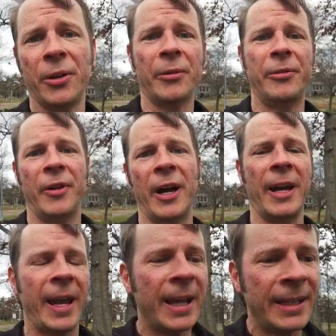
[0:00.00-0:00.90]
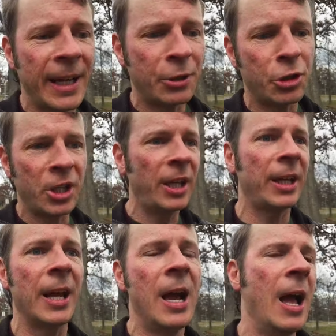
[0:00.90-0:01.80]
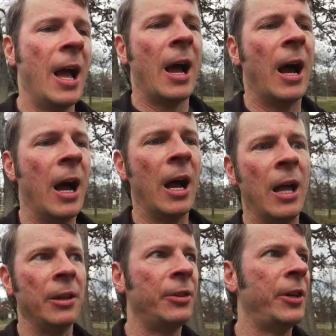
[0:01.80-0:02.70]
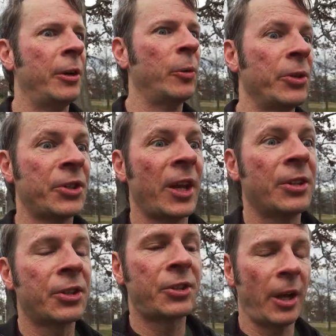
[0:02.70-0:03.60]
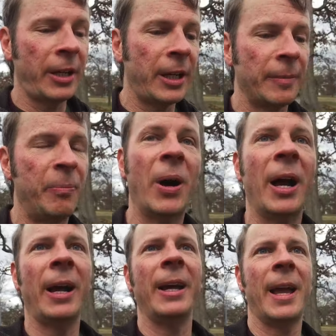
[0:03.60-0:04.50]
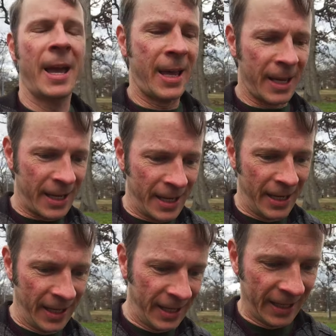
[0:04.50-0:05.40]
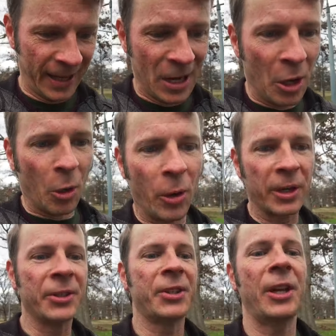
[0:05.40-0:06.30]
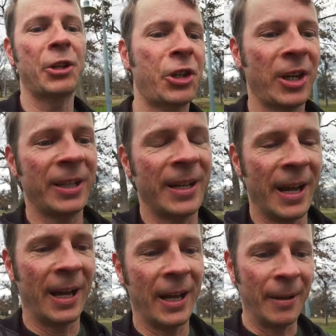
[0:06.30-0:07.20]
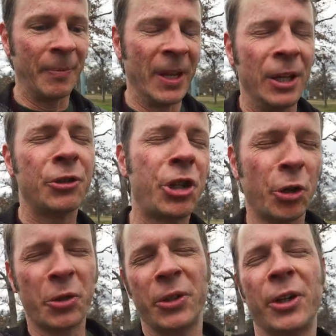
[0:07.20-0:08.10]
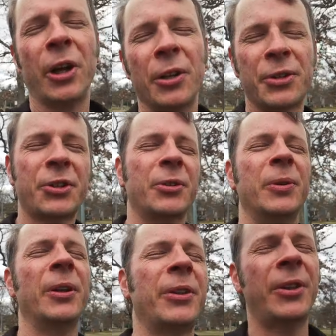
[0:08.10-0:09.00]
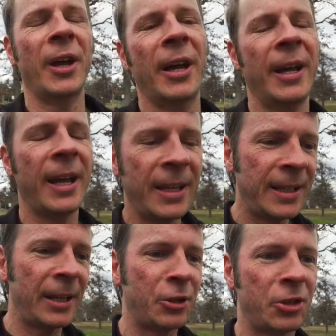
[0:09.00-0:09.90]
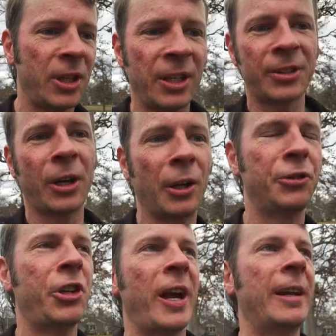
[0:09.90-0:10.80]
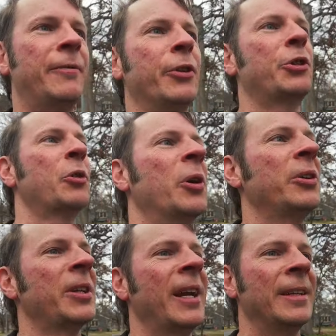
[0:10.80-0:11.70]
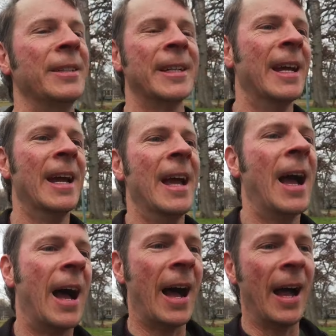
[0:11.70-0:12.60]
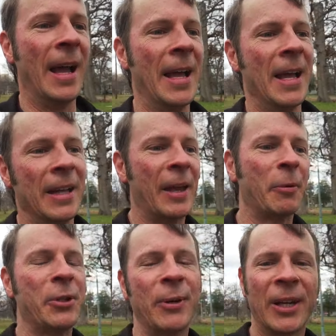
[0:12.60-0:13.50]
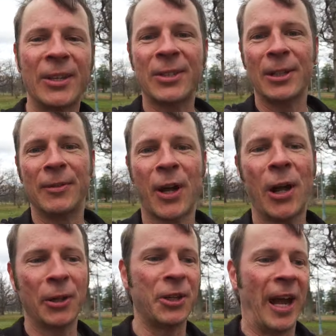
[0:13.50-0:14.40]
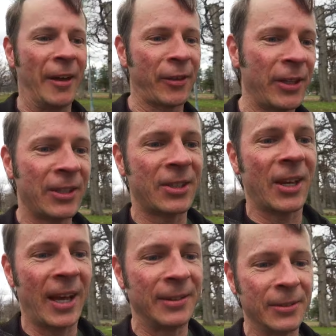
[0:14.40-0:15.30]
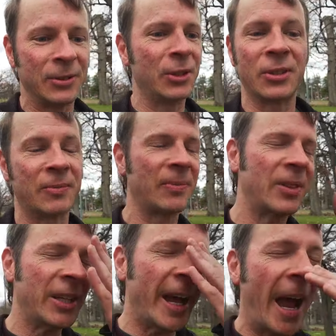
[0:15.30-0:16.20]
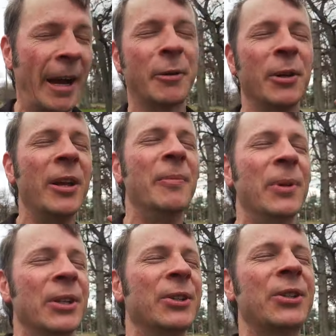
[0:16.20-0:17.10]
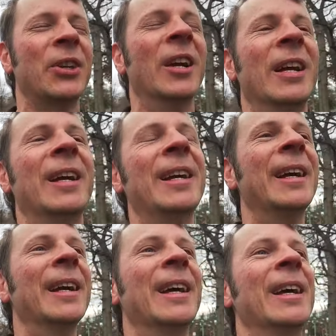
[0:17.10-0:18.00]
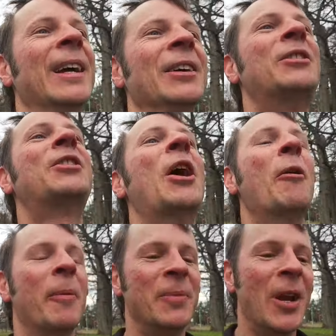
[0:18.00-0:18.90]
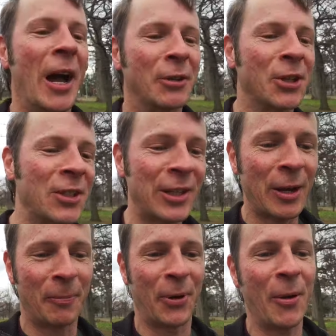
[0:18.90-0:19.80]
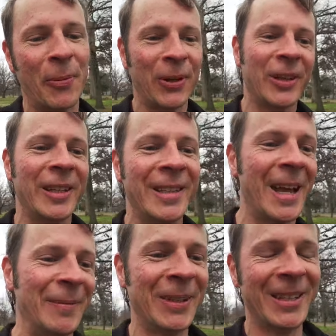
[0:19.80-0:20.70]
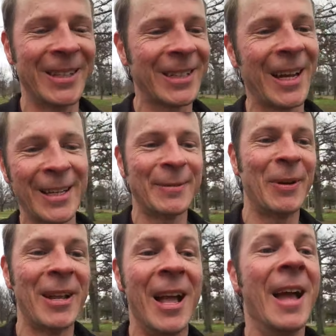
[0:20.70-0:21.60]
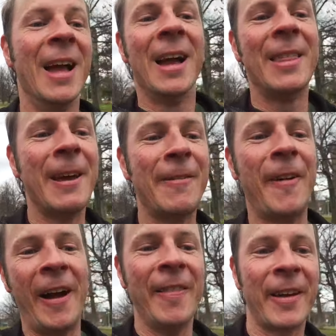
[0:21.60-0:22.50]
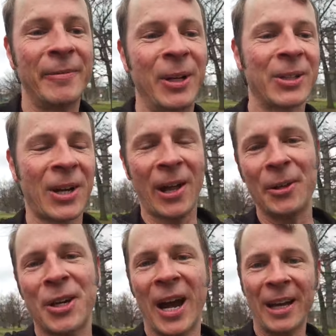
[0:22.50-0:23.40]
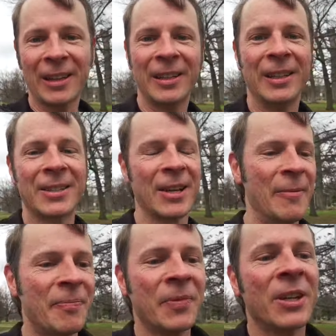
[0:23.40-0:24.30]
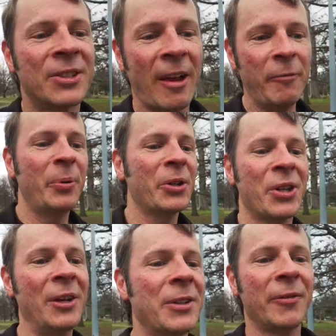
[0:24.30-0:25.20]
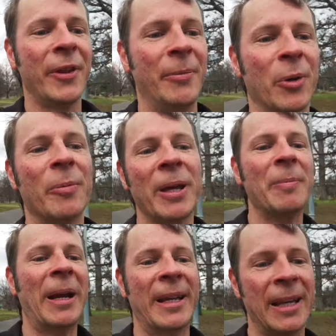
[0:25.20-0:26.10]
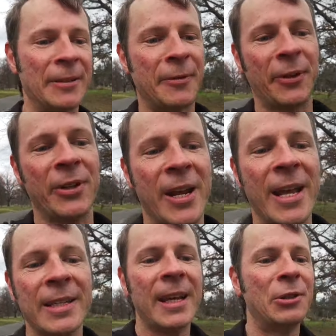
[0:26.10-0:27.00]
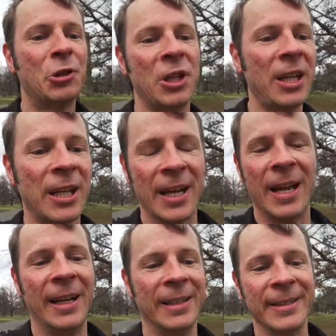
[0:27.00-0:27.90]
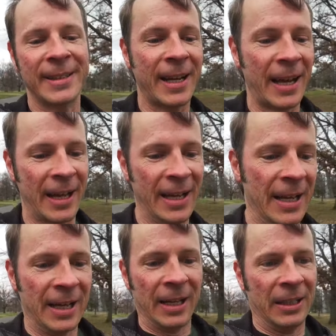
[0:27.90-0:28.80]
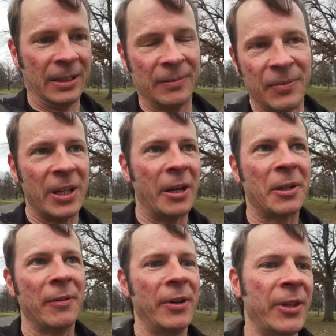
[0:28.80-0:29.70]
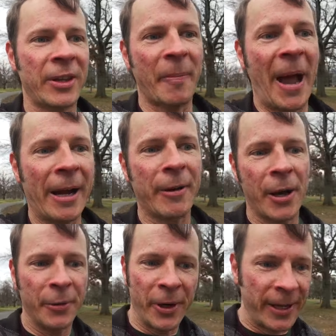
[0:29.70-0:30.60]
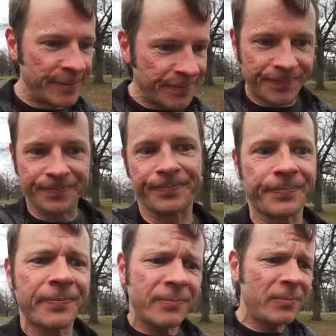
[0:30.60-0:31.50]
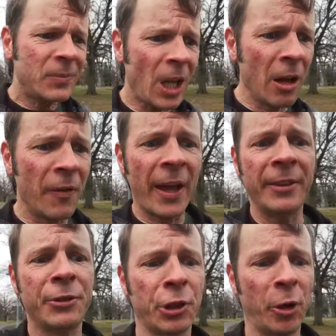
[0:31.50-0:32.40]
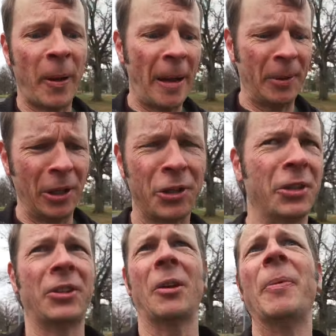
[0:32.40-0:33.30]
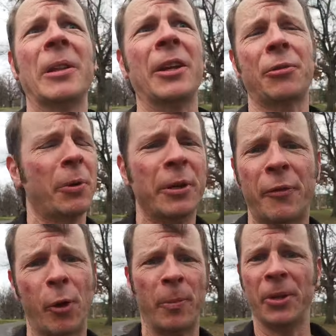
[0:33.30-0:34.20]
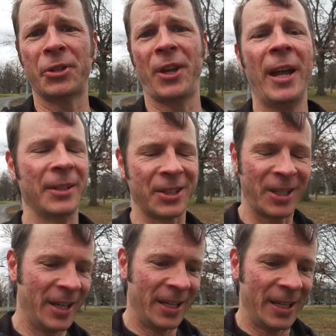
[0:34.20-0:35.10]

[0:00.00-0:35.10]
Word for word: of uh, A D H D, uh, there was a study by a organization, um, children and adults with uh, A D H D, it's called CHADD for short, and uh, they were doing a study of college athletes, and just the acronym is so obnoxiously appropriately named in this case, but they found that amongst college athletes, seven percent of them were being medicated for A D H D, and uh, you know, given that the background rate of that in the general population is something like three to four percent,